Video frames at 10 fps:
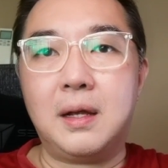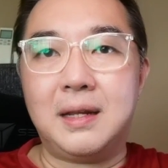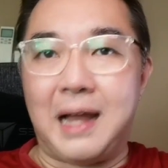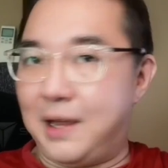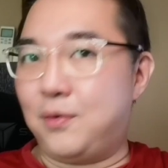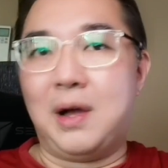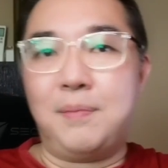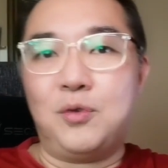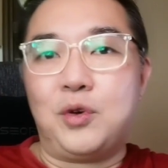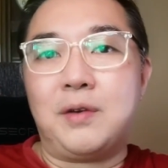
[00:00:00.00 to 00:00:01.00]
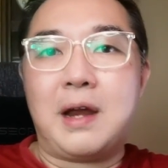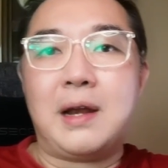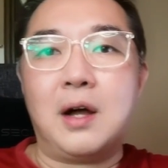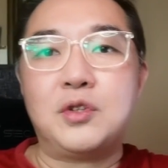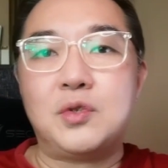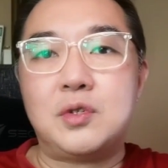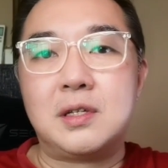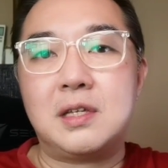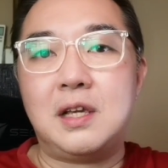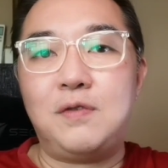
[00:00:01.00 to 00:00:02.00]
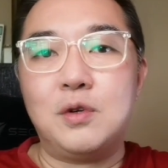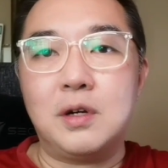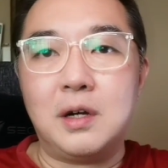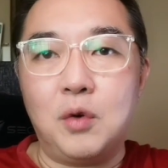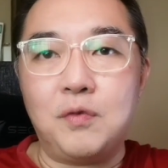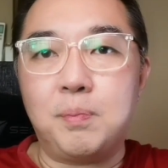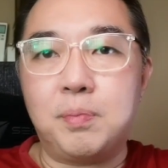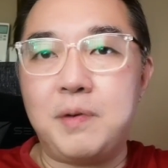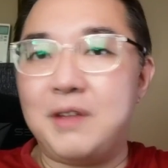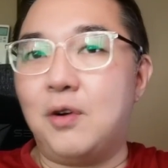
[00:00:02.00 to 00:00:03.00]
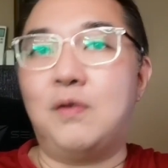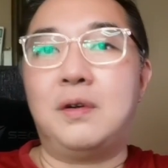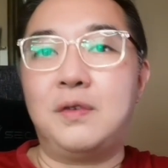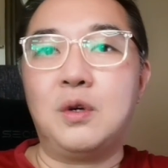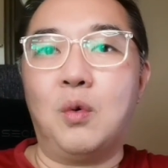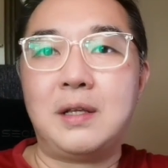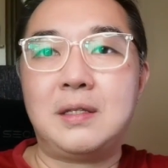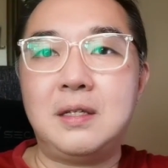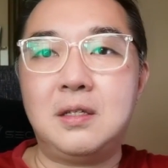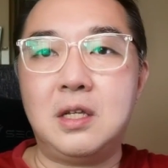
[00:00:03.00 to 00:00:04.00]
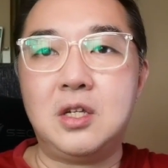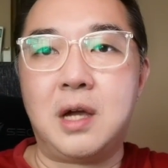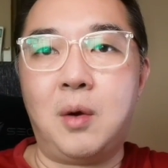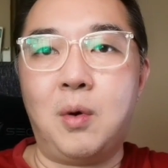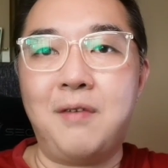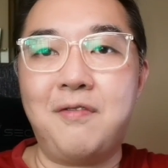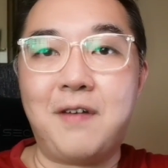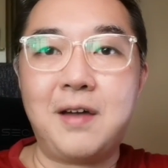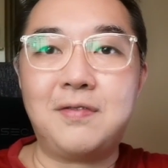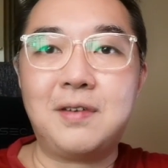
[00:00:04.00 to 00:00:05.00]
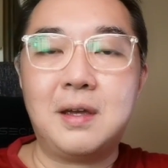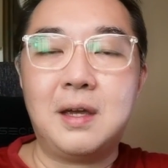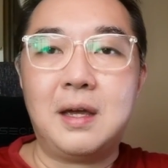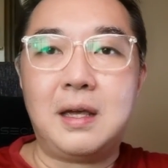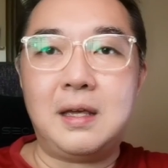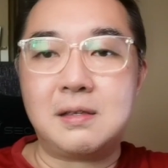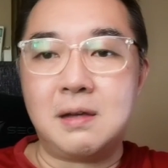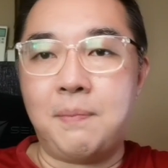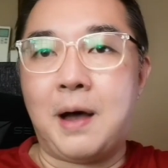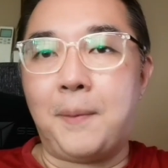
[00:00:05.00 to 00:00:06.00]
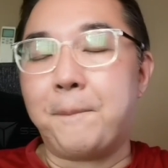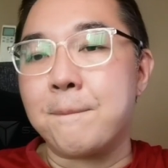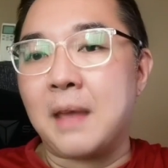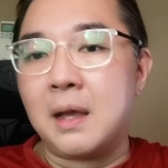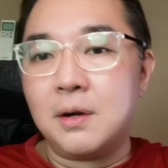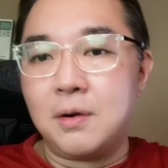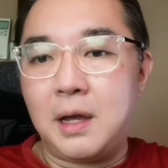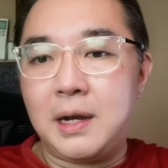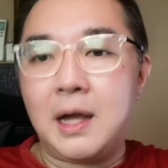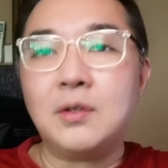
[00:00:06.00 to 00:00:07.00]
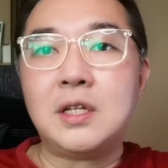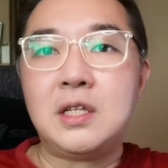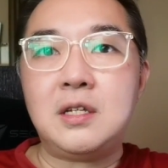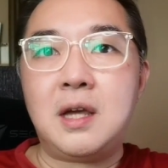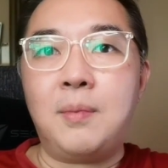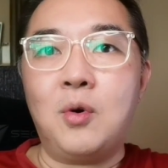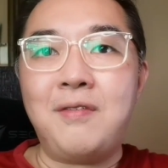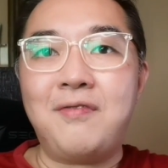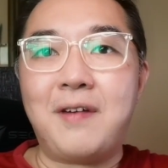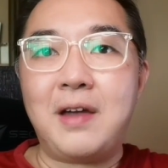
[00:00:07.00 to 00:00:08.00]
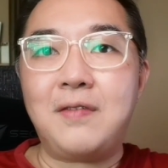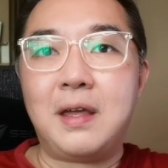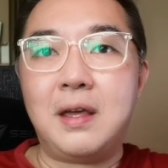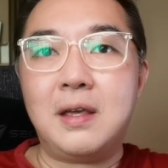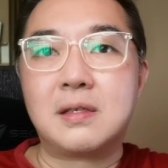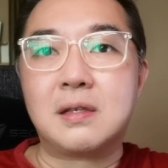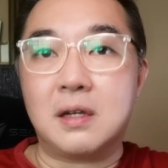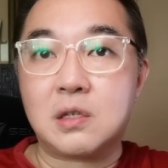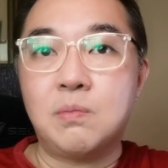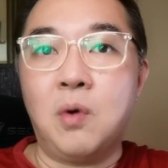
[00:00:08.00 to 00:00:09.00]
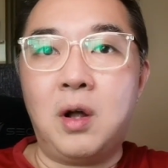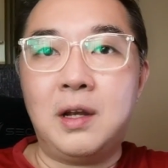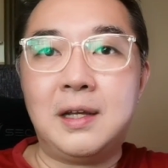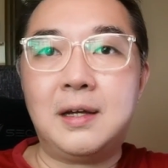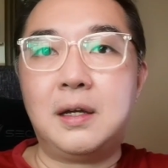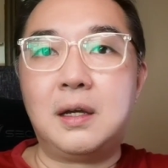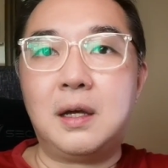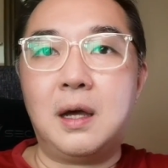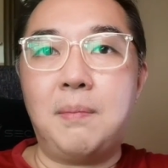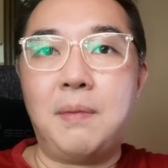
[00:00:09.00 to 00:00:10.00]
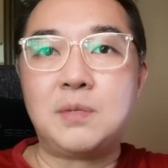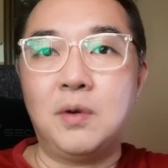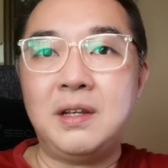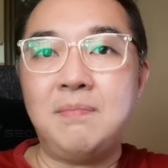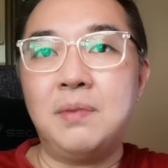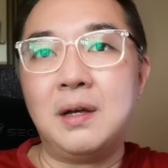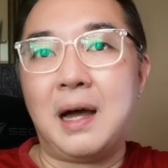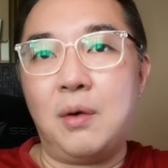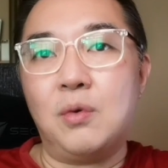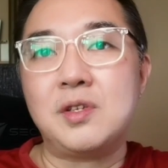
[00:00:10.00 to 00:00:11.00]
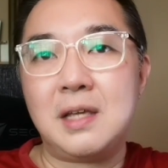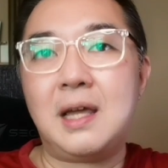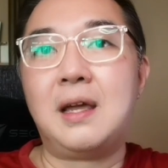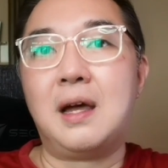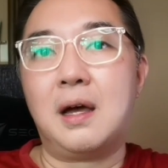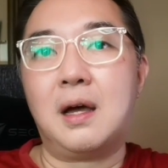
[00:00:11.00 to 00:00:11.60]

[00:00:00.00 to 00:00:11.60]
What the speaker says: like what I'm doing right now, to just give you a brief overview of what this DJI OM 5 is about. Right now, the DJI OM 5 is the smaller, much more nimble, I would say,